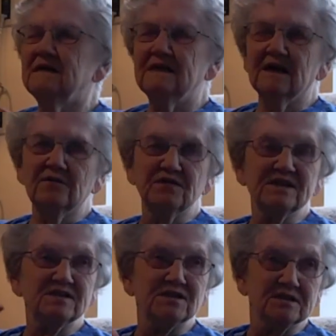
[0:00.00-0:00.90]
Now
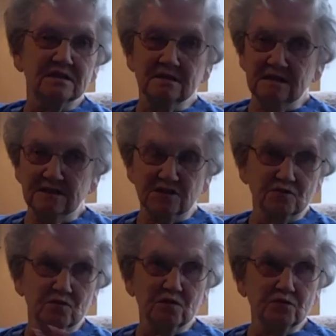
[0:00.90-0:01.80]
this is the
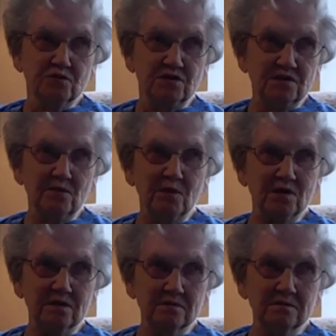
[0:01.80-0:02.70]
road to
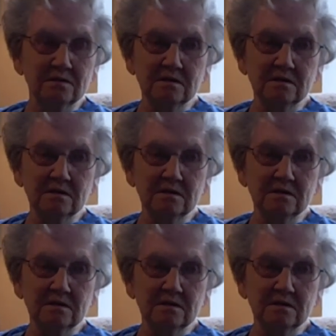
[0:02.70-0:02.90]
tomorrow,